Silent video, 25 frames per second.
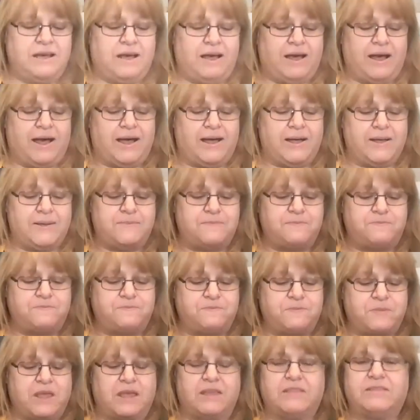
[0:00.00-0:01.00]

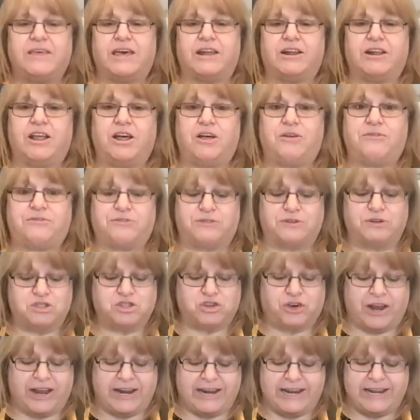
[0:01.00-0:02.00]
That'll help for
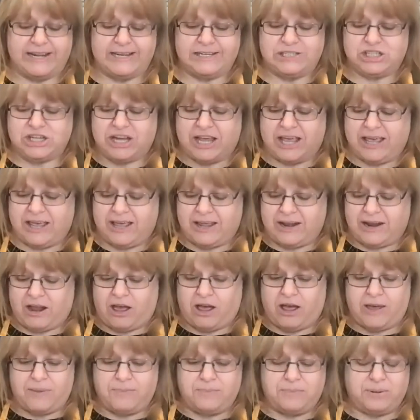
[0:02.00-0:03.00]
drainage, and
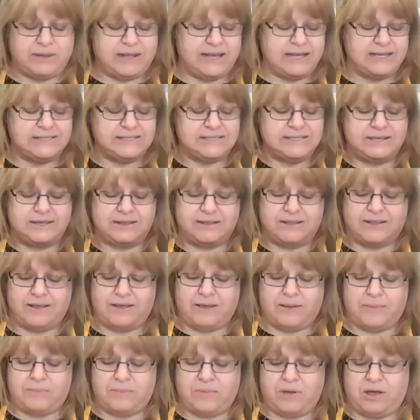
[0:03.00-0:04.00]
I'm placing
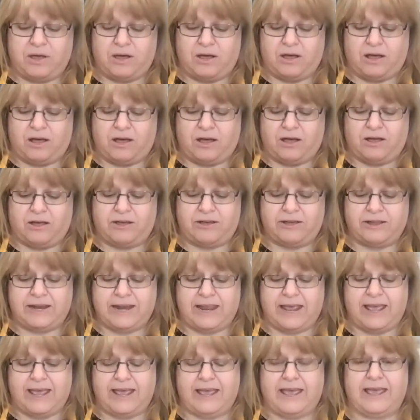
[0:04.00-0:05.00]
them on
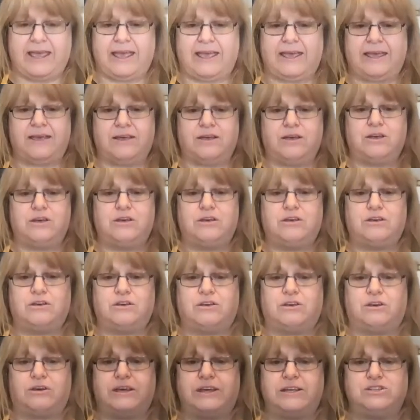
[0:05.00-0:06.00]
a
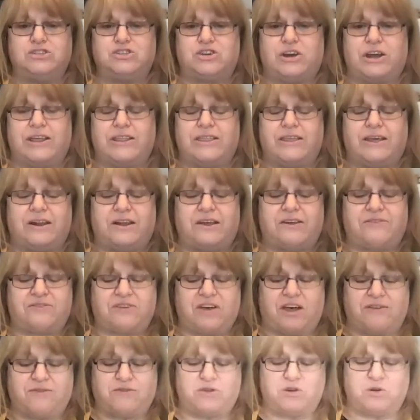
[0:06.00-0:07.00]
cooking tray that I've
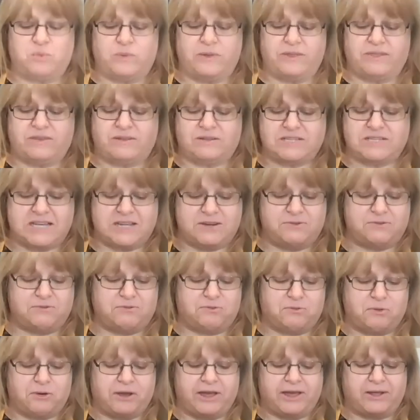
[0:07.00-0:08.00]
covered with tin
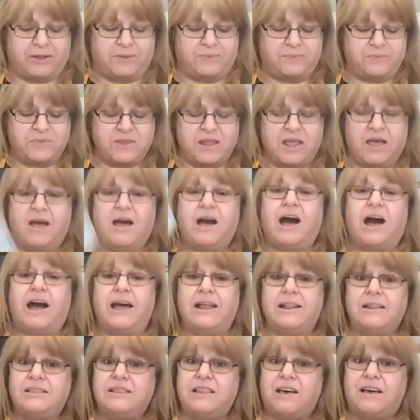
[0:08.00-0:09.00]
foil.
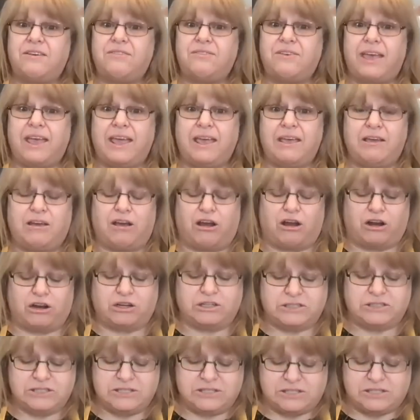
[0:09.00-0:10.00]
I love egg
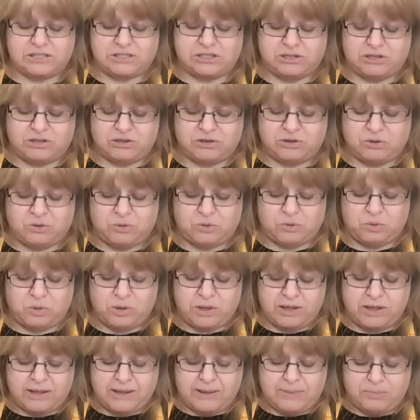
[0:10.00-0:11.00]
cartons to
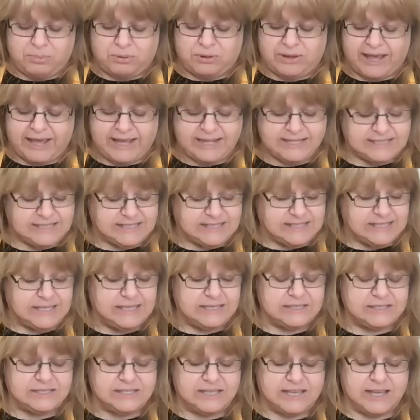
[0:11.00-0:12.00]
plant
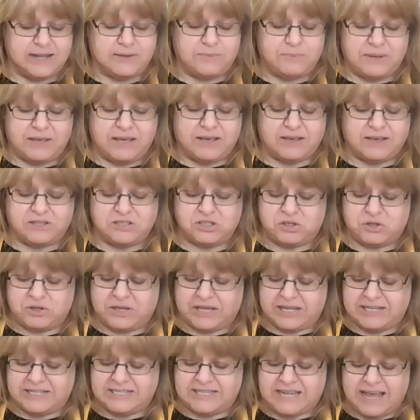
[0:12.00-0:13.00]
seeds in because you
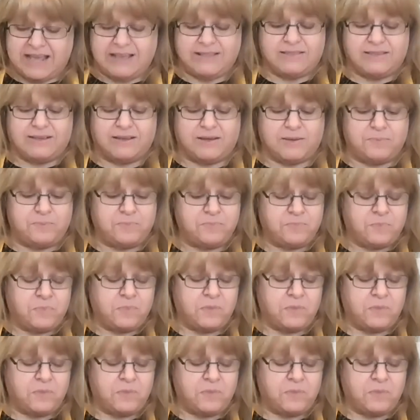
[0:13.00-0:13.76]
can take them,